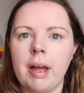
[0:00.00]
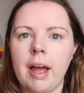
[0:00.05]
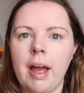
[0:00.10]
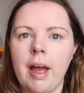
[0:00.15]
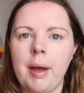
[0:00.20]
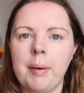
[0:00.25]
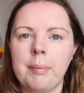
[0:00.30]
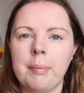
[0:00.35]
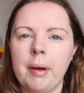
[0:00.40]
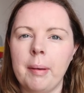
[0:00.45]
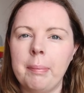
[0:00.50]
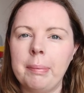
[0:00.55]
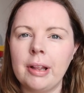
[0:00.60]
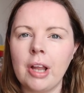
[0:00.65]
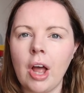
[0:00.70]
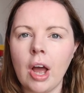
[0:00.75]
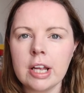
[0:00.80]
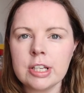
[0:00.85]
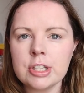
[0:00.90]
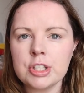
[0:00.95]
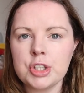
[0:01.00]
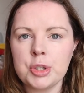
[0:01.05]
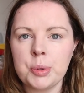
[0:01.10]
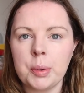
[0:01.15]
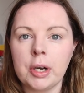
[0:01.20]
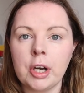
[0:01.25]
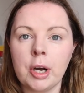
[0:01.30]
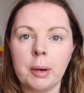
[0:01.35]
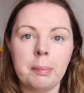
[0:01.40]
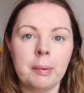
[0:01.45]
applied to
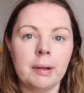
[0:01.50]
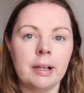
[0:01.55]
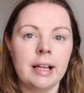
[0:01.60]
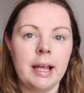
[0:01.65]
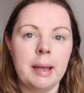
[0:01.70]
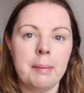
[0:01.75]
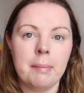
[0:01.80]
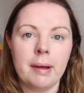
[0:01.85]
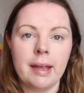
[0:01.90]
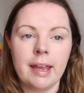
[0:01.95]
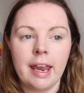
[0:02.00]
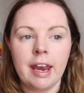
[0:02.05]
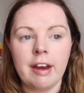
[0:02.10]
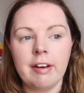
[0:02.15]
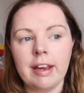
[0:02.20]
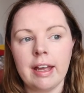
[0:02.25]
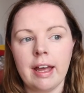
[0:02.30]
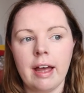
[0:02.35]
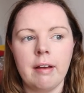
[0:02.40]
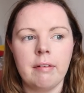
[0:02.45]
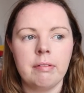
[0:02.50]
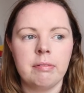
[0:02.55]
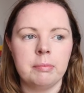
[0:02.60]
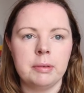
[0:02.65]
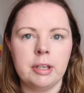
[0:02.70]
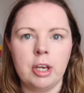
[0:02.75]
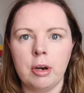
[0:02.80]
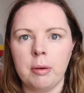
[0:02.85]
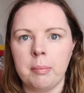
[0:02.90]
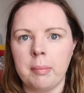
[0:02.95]
a couple in my area
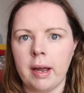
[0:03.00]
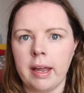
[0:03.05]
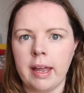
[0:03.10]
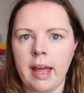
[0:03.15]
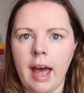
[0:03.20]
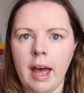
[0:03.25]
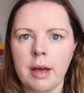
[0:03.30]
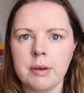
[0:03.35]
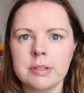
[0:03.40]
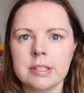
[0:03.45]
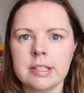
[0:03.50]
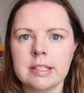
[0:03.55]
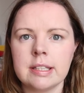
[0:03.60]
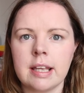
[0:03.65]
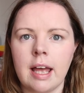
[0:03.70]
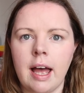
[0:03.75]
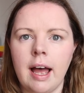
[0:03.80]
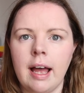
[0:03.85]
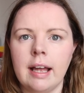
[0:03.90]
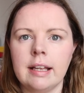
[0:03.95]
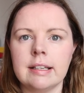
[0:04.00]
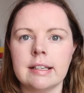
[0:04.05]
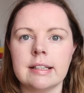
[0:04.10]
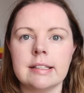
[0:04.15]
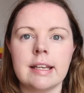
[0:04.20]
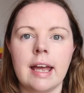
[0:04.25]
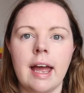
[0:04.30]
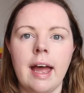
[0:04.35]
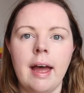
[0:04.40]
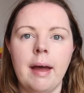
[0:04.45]
near my house
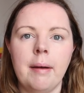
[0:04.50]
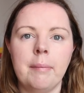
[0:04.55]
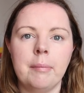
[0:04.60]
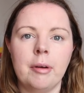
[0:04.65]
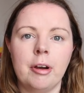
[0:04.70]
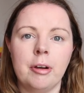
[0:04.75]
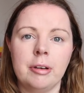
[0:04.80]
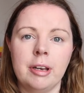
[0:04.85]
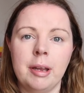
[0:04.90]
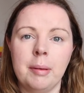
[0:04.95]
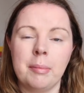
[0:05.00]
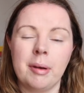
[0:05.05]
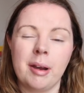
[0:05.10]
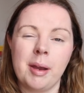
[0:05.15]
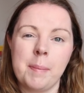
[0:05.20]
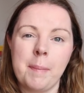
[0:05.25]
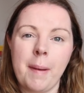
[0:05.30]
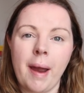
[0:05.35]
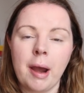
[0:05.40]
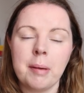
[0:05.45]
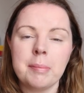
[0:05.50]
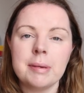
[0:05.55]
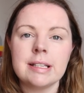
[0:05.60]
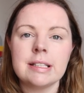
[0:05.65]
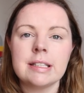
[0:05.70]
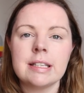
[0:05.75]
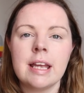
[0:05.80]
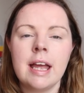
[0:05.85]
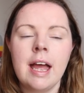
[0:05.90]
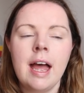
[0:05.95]
and or near my
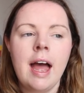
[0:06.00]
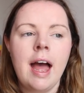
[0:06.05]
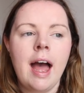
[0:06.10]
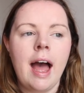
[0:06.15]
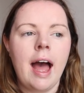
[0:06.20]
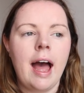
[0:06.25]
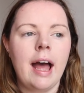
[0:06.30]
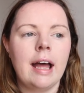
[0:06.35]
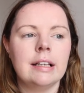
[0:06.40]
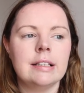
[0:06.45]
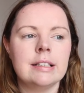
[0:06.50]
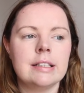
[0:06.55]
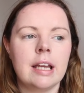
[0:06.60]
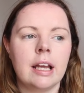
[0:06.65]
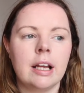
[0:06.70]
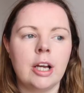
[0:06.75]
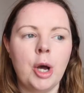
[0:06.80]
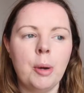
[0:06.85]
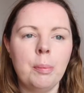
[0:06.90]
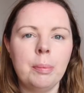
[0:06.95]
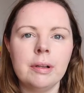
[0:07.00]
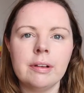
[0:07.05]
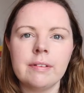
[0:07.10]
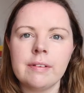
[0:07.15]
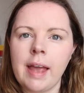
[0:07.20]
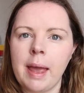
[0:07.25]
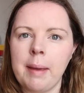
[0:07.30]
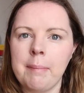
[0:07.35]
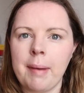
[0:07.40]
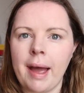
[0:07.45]
apartment, and a couple
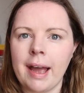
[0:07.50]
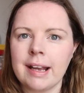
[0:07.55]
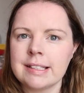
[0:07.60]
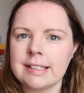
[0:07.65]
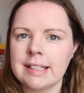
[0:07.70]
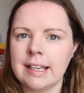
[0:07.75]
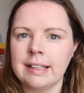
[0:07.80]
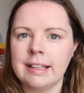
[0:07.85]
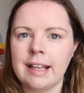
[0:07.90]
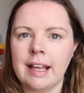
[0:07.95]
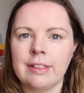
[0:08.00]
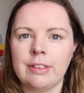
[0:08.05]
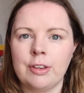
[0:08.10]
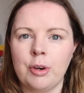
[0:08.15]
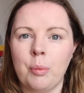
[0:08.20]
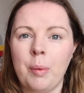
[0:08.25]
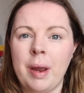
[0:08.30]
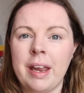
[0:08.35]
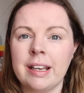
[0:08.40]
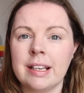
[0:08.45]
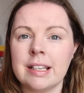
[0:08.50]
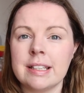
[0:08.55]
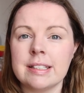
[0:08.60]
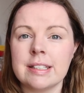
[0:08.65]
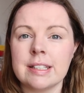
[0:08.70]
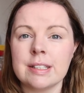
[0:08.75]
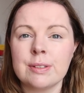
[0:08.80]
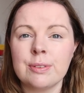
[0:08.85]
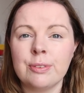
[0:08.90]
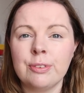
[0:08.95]
came back saying that their wait
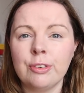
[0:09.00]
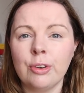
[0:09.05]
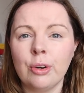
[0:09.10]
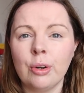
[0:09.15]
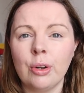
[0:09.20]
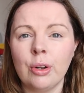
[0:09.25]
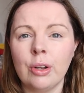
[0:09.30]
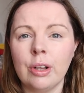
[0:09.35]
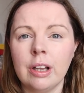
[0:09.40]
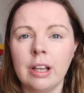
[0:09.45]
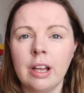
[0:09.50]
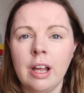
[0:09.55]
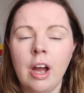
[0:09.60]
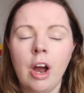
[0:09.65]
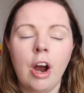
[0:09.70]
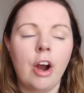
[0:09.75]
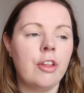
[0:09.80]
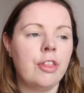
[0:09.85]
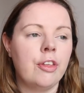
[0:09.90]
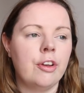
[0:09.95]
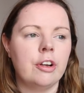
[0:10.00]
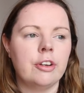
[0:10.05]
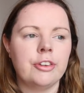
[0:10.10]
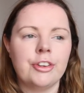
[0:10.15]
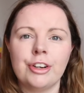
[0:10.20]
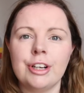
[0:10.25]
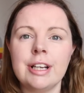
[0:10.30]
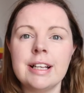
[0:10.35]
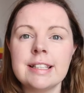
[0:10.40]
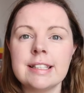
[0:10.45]
list is full, or
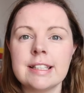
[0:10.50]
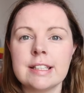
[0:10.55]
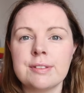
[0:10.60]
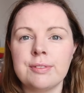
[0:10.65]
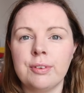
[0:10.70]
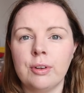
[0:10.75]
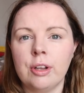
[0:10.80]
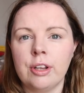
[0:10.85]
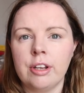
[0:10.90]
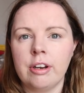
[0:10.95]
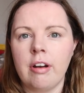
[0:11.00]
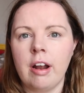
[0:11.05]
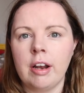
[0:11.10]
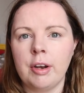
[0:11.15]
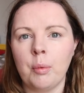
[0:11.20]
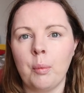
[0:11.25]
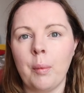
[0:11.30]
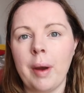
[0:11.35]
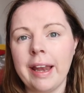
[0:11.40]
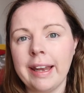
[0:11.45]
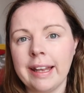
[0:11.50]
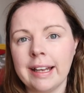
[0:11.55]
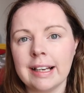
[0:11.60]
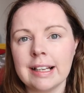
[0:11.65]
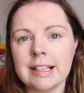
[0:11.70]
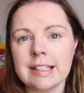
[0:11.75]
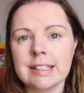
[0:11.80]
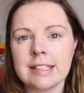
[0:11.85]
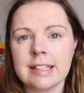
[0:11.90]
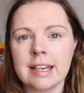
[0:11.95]
their list is full, they're on a waiting
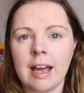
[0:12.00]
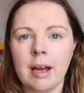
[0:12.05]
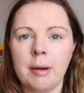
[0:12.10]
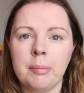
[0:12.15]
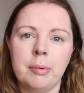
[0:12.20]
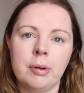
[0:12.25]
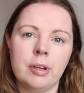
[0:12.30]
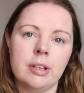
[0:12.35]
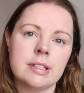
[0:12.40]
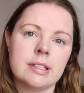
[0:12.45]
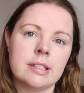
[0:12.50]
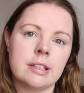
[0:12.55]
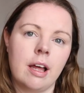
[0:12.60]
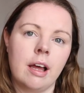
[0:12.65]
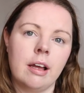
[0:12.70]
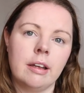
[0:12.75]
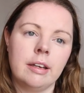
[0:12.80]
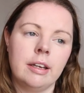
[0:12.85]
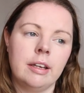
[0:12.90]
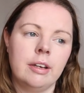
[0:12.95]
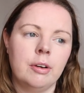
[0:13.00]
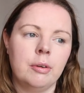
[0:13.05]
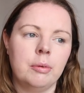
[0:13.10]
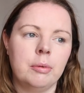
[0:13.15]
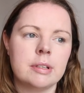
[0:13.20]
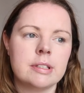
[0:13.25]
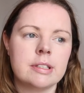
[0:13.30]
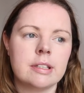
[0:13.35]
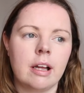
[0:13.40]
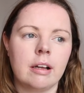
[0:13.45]
list now, but it's
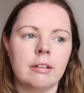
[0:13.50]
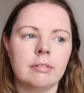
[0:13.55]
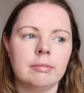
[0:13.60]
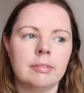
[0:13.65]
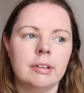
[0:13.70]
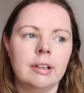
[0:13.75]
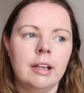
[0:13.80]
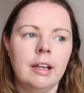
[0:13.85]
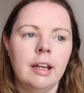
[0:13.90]
not